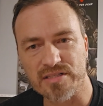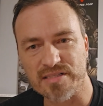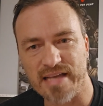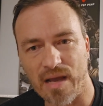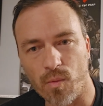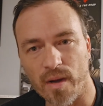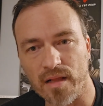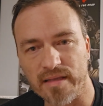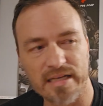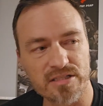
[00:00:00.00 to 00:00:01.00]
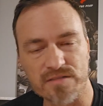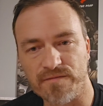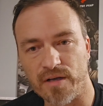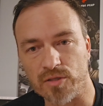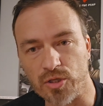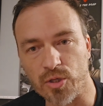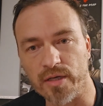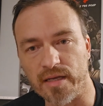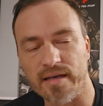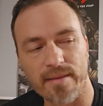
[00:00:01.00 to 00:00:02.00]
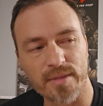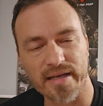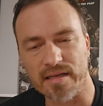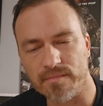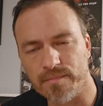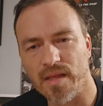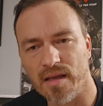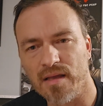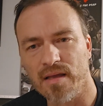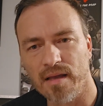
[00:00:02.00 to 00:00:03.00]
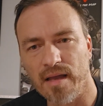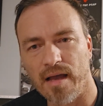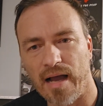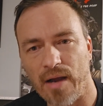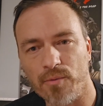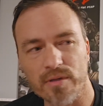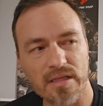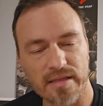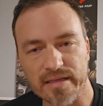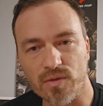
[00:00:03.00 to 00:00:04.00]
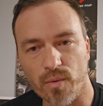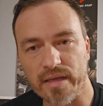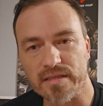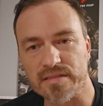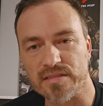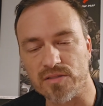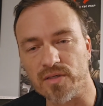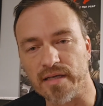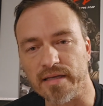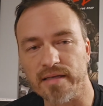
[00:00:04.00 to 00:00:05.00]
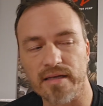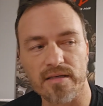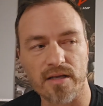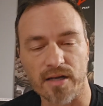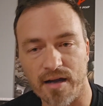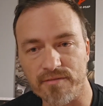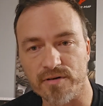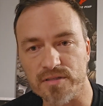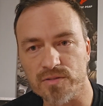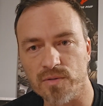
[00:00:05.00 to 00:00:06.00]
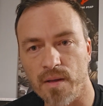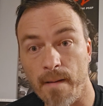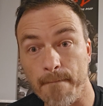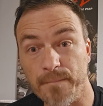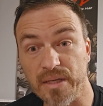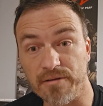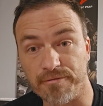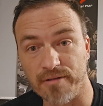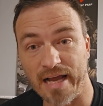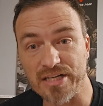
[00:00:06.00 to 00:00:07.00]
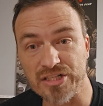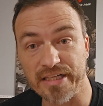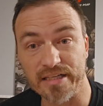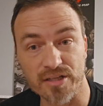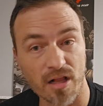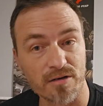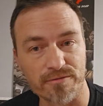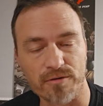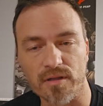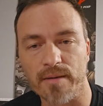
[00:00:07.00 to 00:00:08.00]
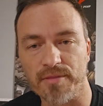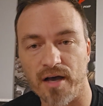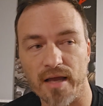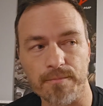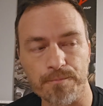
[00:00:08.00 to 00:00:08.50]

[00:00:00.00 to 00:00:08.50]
sat well, and it just felt good. And I'm like, I really like the way this is looking. And then the covers being flashy and colorful, I thought,